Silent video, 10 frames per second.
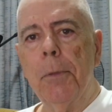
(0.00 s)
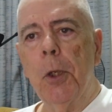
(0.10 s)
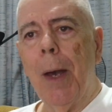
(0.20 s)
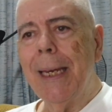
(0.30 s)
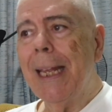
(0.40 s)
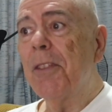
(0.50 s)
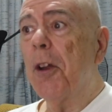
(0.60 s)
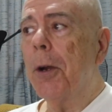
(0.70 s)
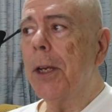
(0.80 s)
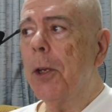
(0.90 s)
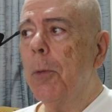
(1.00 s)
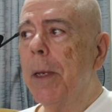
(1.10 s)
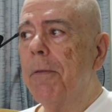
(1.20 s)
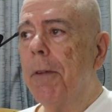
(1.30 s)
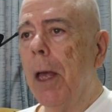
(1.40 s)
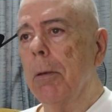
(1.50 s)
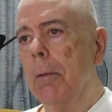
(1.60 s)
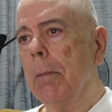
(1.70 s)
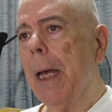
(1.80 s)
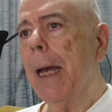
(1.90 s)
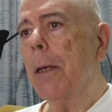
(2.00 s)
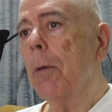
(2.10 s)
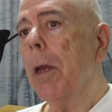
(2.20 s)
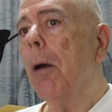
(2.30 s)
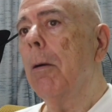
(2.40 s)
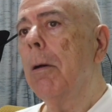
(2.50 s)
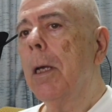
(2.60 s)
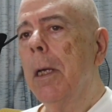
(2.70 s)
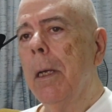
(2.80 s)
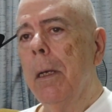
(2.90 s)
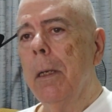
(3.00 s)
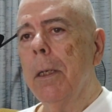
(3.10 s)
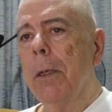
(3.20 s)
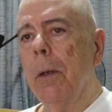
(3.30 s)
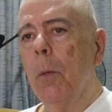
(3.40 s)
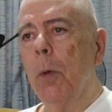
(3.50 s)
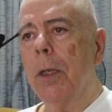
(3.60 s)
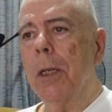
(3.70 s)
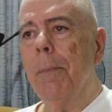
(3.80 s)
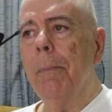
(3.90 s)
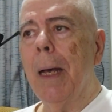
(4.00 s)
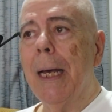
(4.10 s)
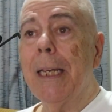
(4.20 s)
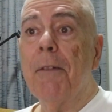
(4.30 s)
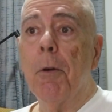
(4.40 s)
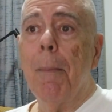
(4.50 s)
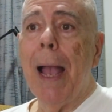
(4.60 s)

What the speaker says: Do I need 32-bit float? I don't know. Would some different